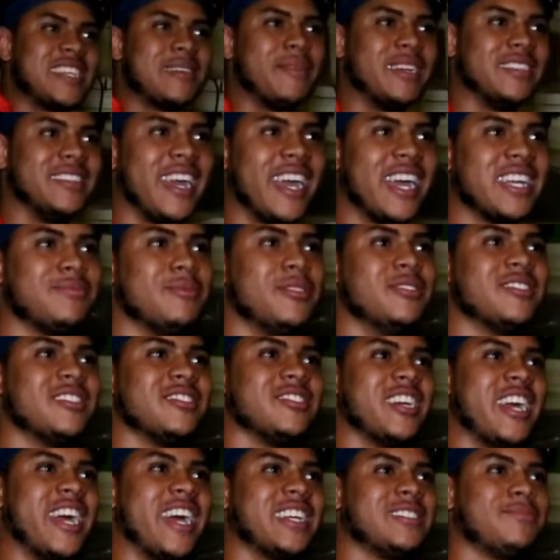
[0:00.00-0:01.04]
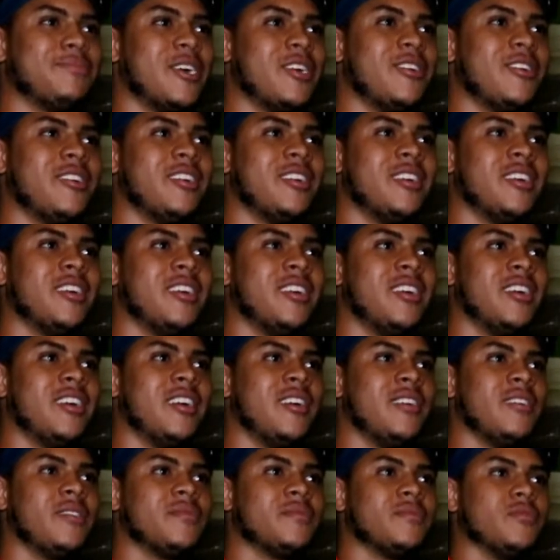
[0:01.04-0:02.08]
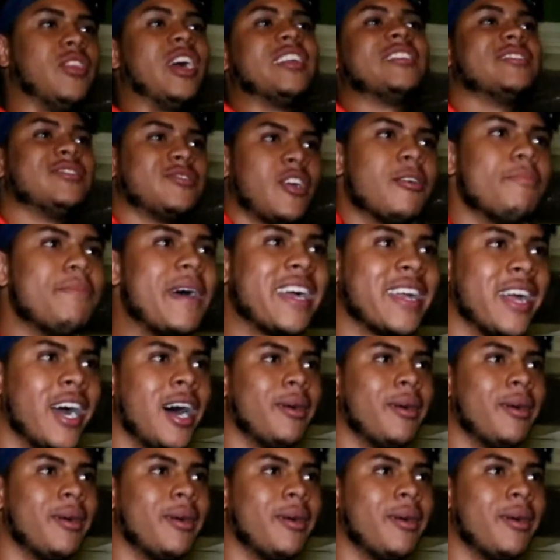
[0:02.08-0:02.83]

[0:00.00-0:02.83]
saying my dance moves are trash, bro? Nah. Did I just start back